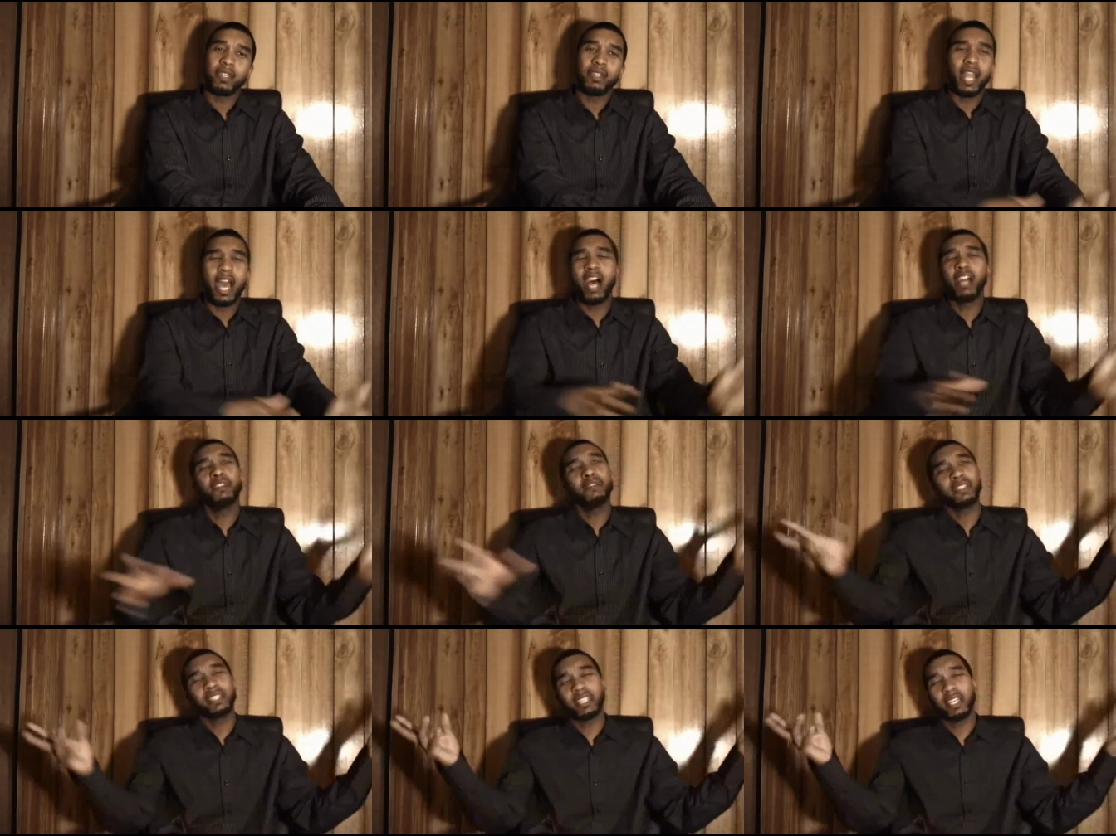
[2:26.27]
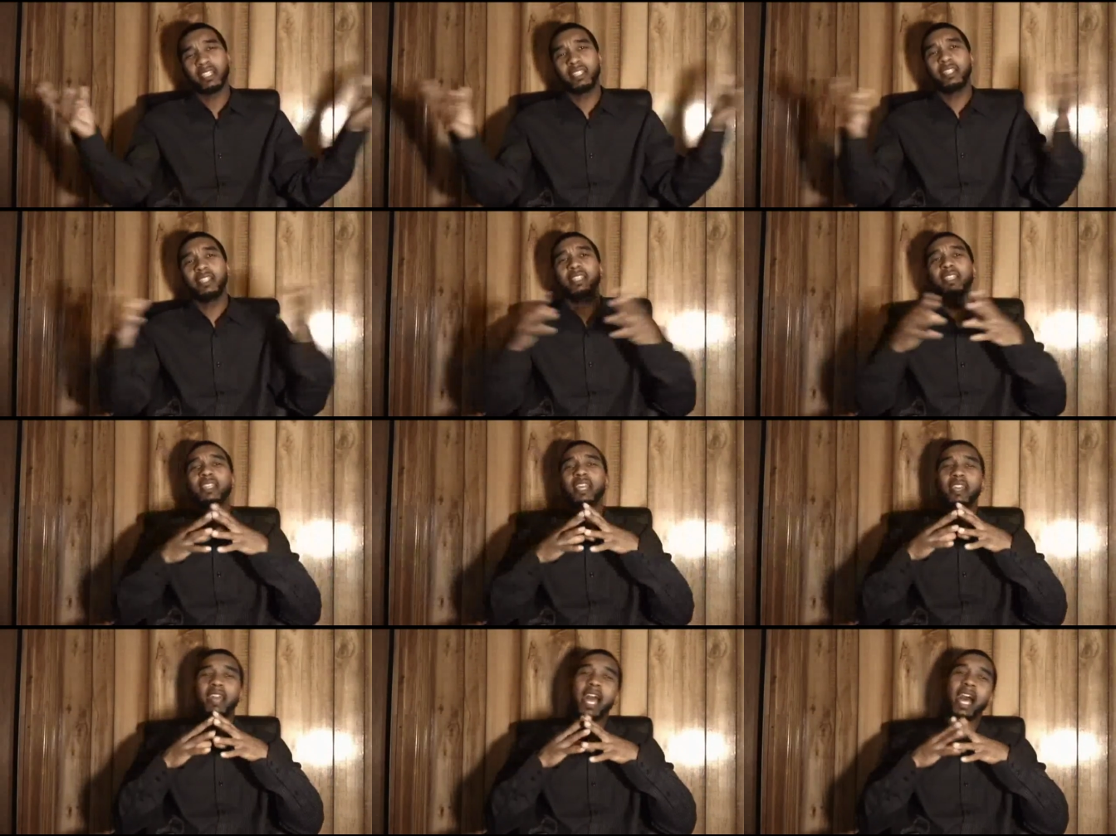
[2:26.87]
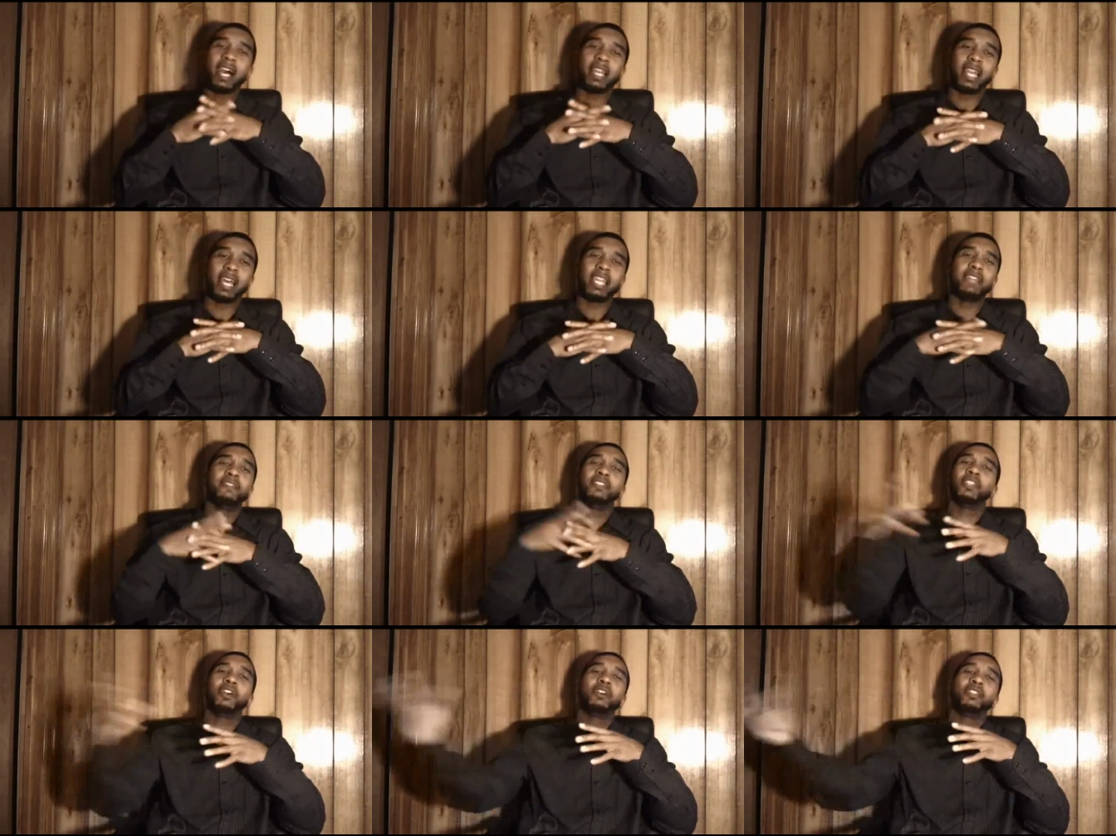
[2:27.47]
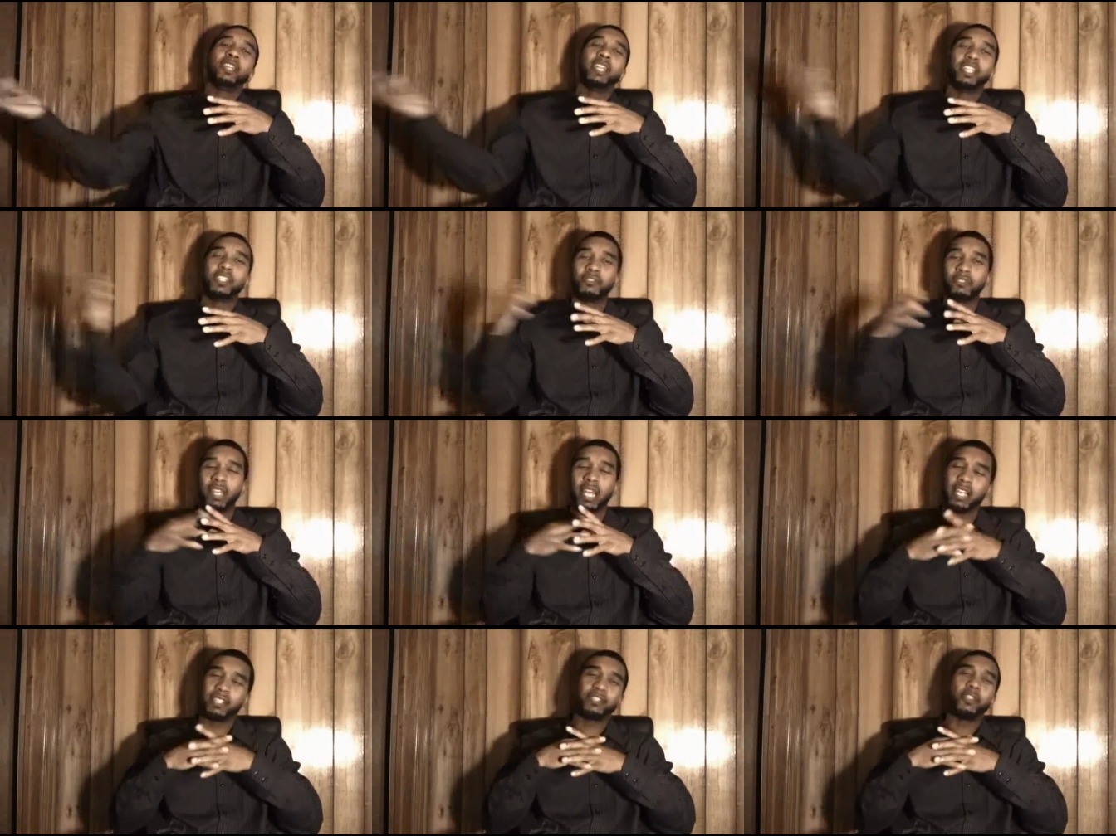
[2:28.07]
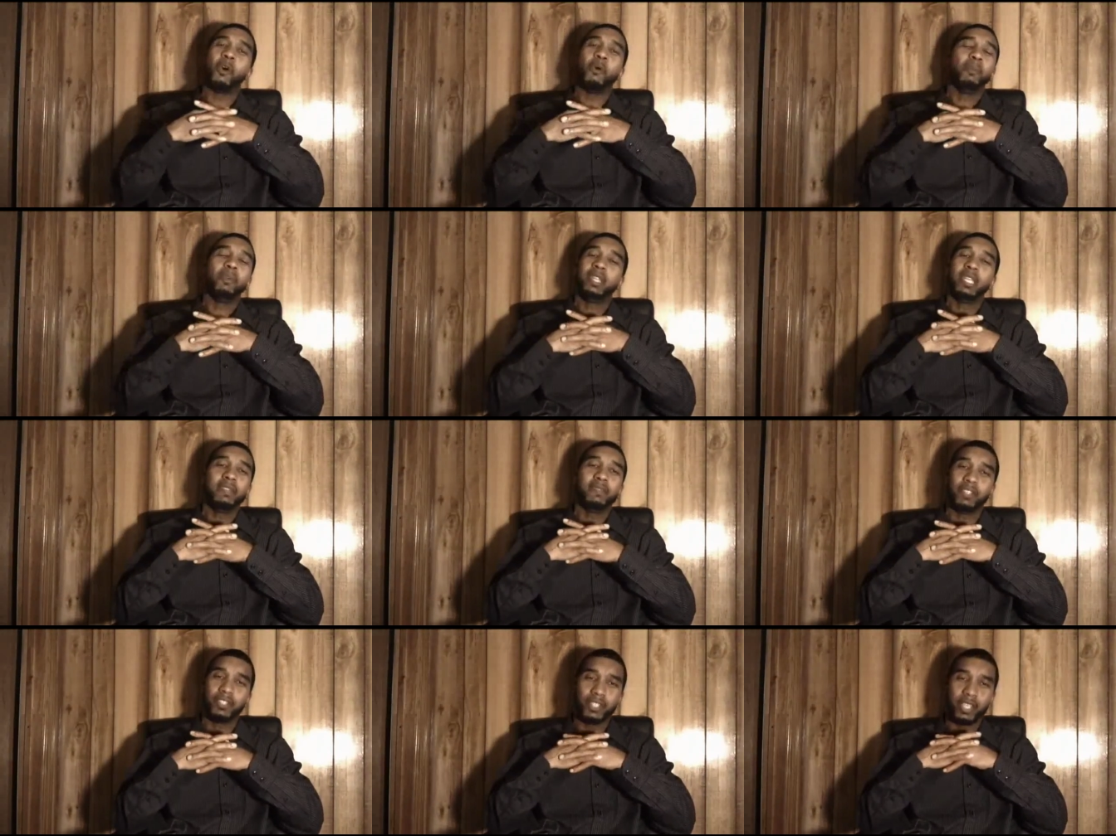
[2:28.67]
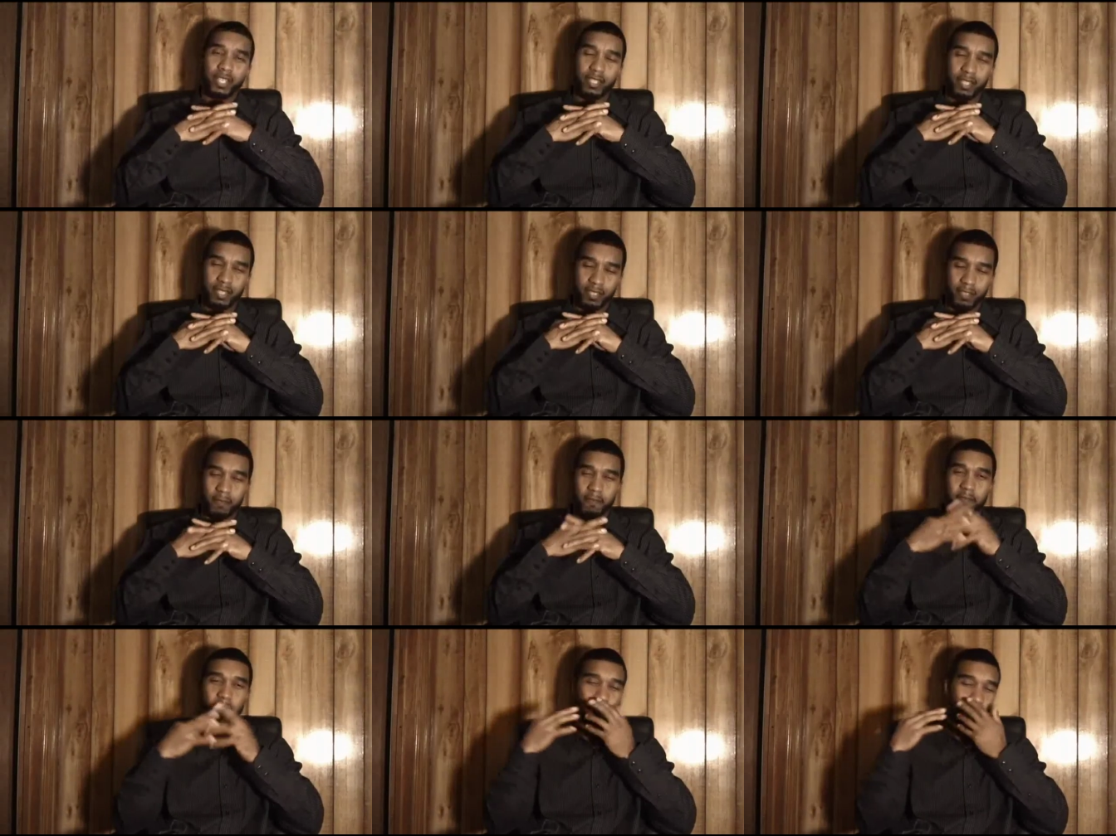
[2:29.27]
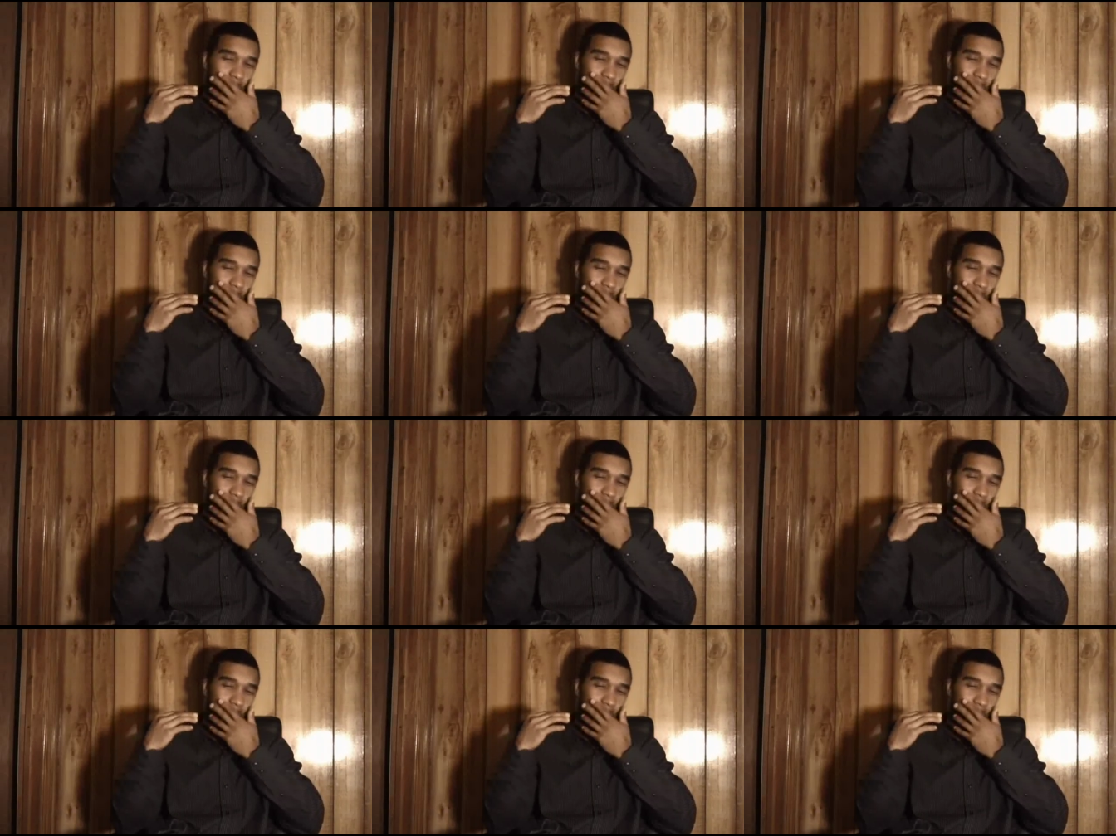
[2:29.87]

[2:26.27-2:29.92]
Now all of a sudden they're ally, even though the Israelites don't believe in Jesus,